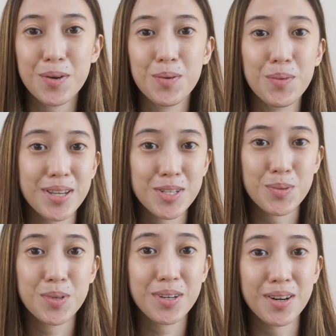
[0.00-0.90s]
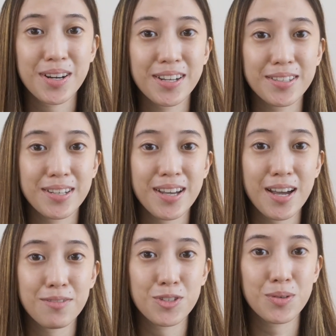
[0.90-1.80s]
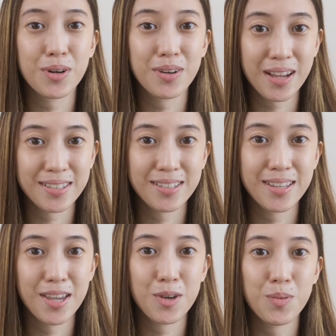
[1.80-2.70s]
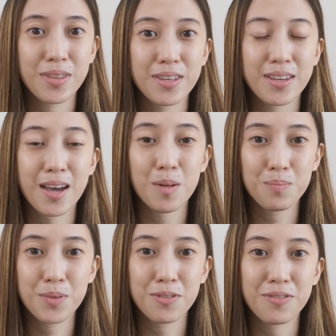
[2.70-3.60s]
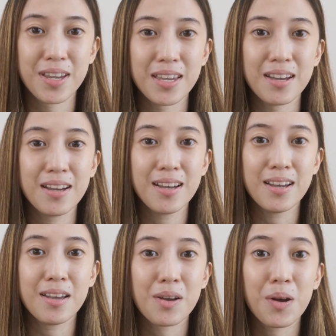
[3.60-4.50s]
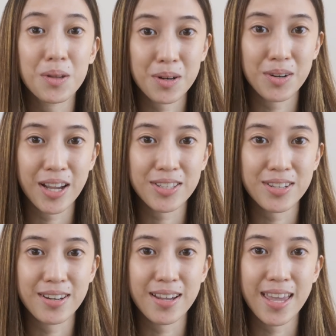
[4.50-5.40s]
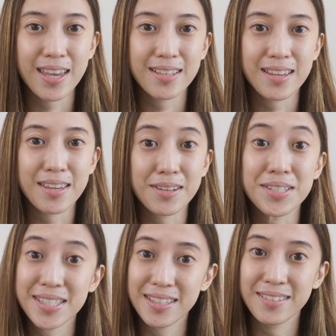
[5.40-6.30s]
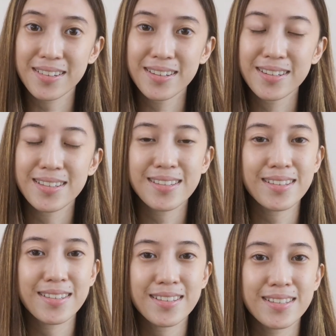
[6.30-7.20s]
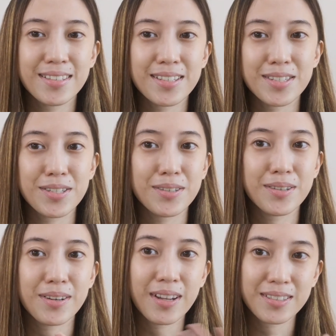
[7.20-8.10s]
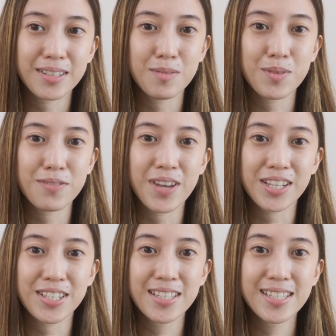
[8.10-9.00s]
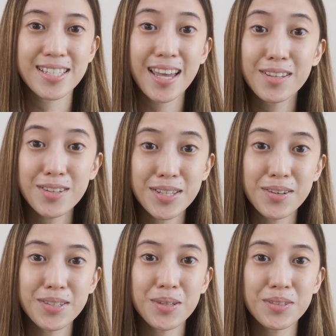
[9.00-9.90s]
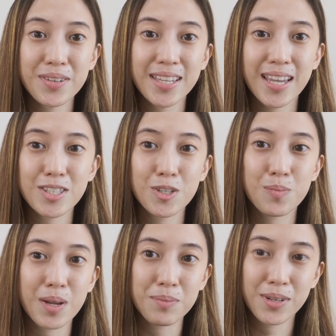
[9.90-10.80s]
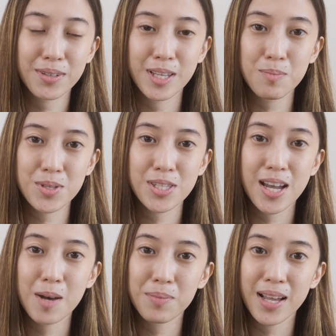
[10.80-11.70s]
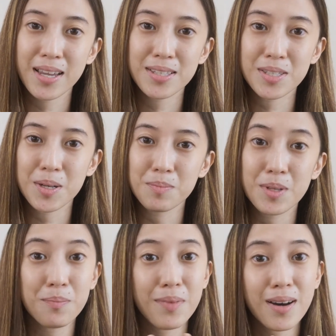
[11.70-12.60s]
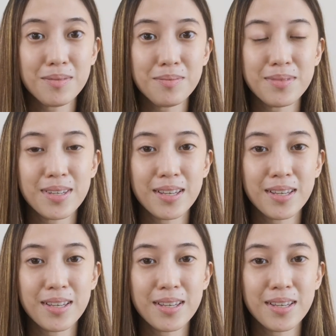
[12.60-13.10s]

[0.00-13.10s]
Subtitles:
which we are gonna have to correct today with the help of a color corrector and a concealer, just to correct the imperfections. And also, don't forget to prep your lips. Apply some lip balm